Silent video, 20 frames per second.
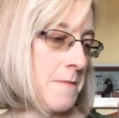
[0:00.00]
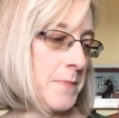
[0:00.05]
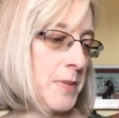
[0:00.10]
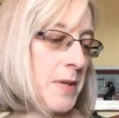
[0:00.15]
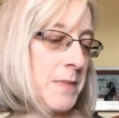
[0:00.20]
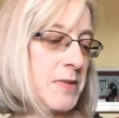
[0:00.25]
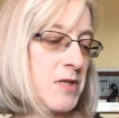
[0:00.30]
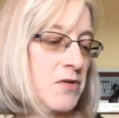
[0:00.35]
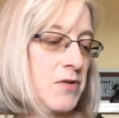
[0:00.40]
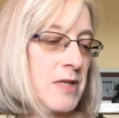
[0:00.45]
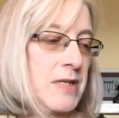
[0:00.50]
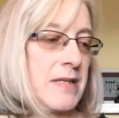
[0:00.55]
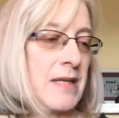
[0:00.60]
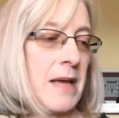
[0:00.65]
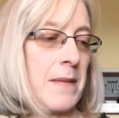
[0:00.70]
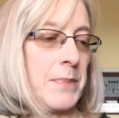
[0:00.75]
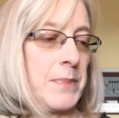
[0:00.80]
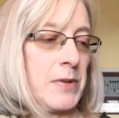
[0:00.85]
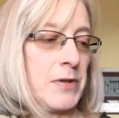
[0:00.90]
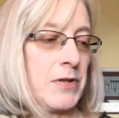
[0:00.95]
Plum Street
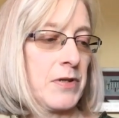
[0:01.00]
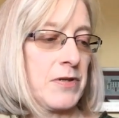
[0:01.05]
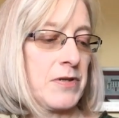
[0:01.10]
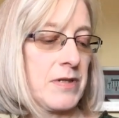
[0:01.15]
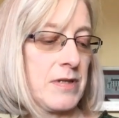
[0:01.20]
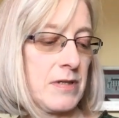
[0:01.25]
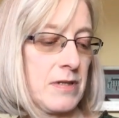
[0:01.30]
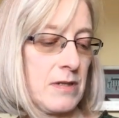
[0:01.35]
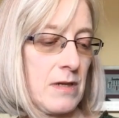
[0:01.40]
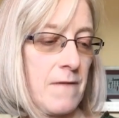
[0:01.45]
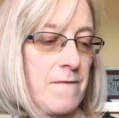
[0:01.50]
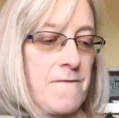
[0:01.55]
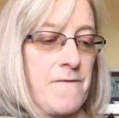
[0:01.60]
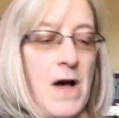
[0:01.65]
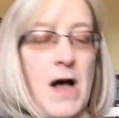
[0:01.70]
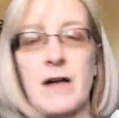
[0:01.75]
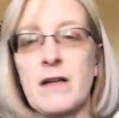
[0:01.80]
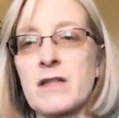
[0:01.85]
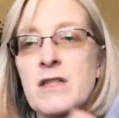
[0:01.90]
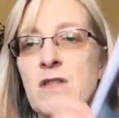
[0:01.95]
Samplers,
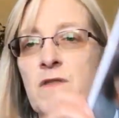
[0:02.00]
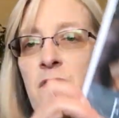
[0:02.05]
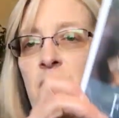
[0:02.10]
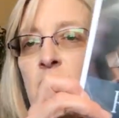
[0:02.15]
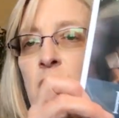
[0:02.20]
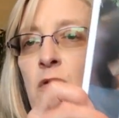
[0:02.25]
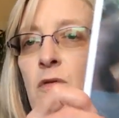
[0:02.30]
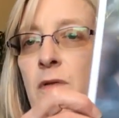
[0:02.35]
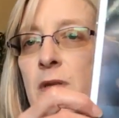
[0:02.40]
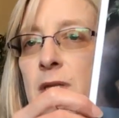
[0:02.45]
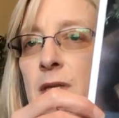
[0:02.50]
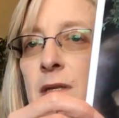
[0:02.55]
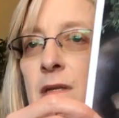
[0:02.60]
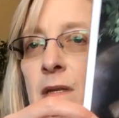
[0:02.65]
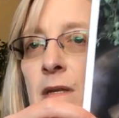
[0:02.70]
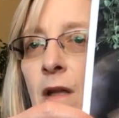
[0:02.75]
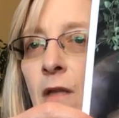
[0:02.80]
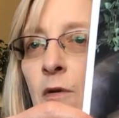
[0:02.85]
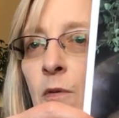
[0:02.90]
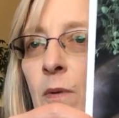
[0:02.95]
Fox View. This is
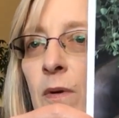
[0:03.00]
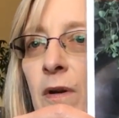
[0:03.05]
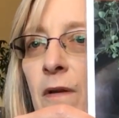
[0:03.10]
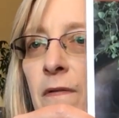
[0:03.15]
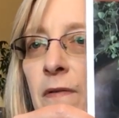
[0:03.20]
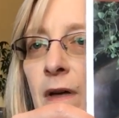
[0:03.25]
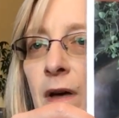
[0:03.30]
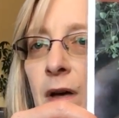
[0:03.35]
another one of